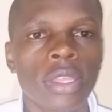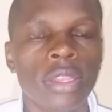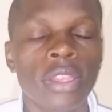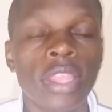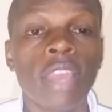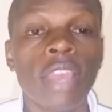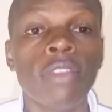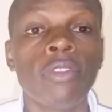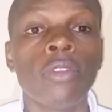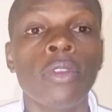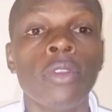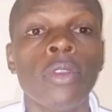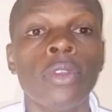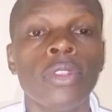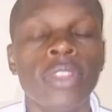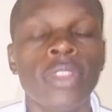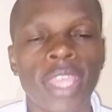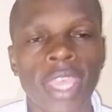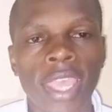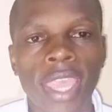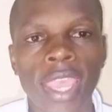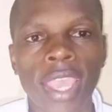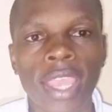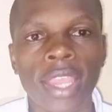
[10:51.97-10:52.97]
Therefore,
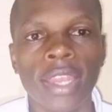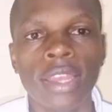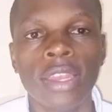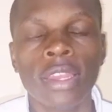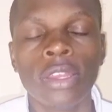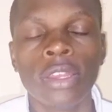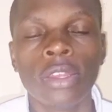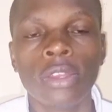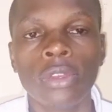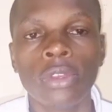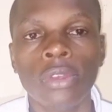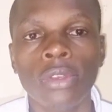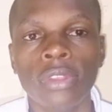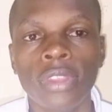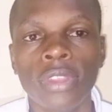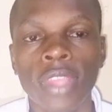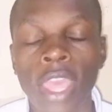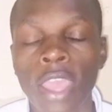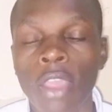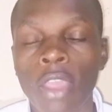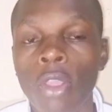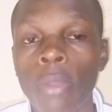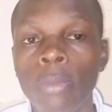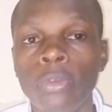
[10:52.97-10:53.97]
they had
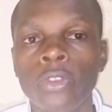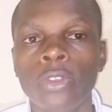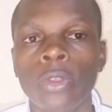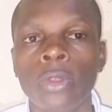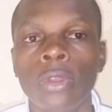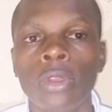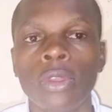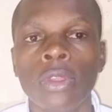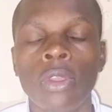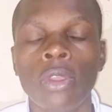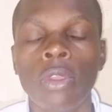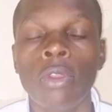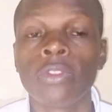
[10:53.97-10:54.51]
the option